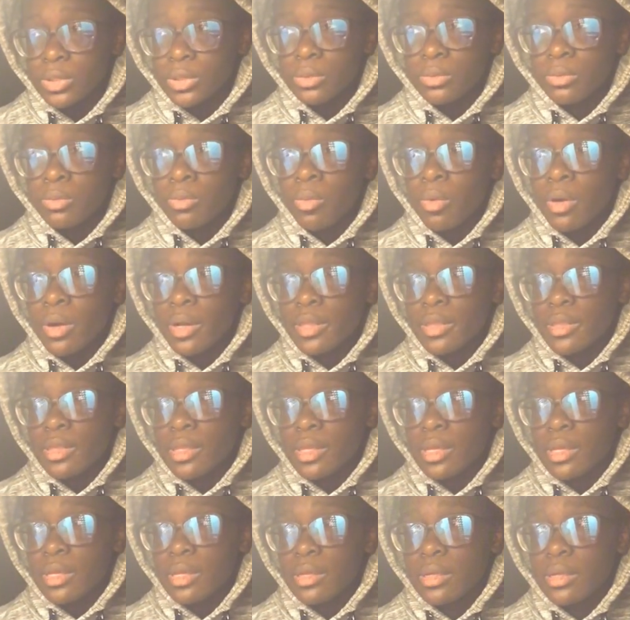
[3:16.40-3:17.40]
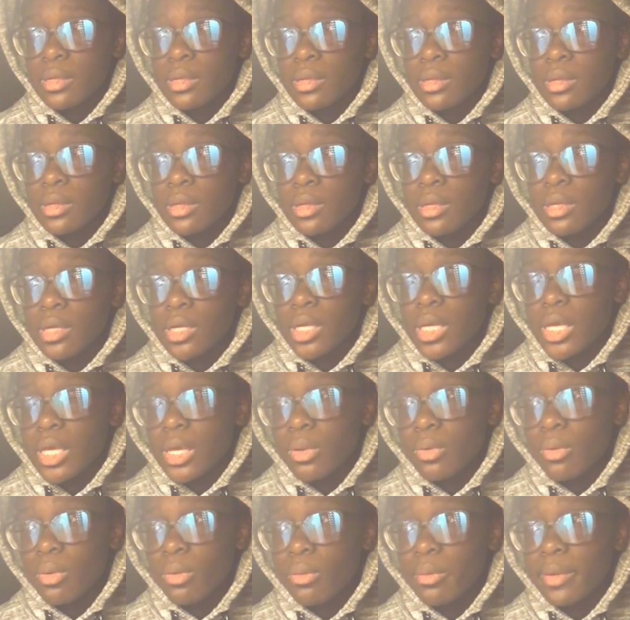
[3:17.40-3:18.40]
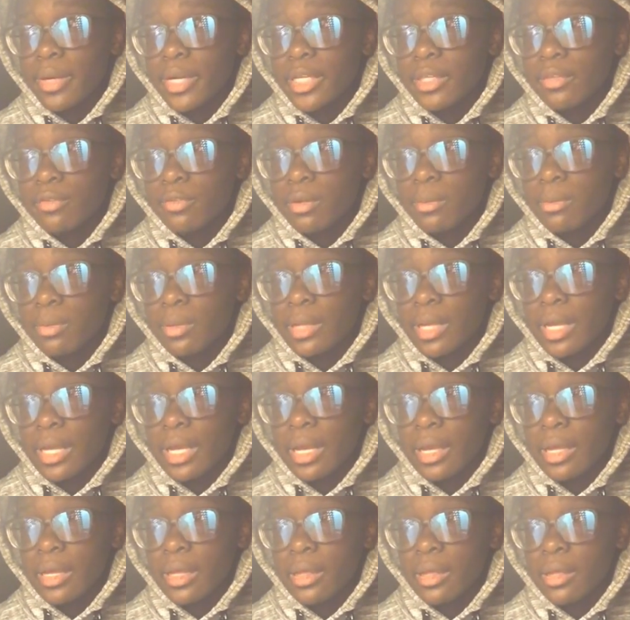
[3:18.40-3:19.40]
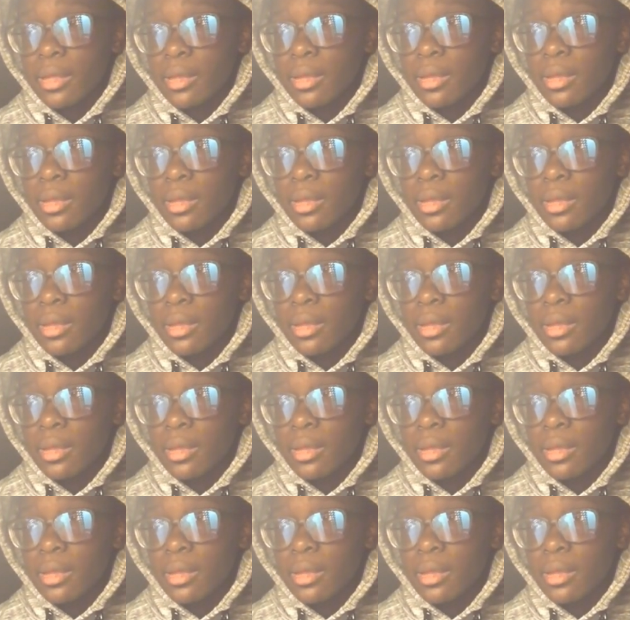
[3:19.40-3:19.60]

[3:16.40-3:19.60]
wanted equal rights for black,